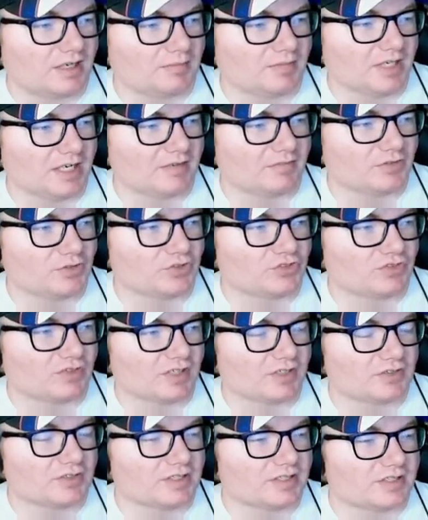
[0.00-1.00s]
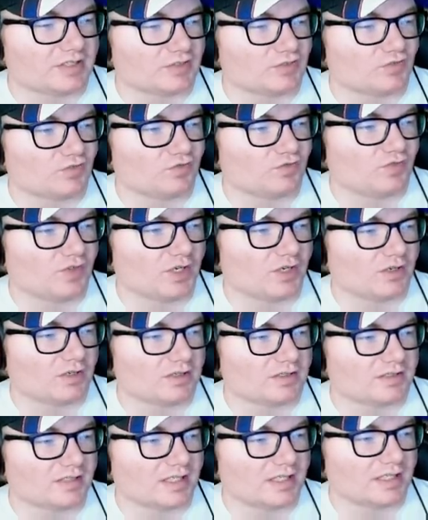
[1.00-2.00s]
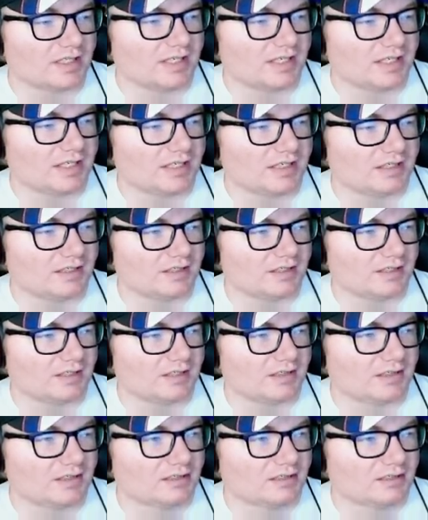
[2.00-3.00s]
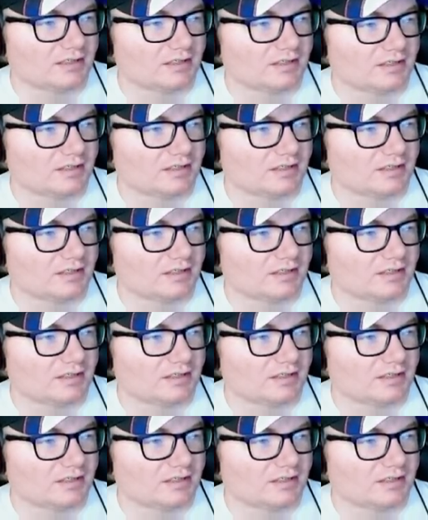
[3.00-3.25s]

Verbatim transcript: I'm going to have to stretch this as far as I can, huh?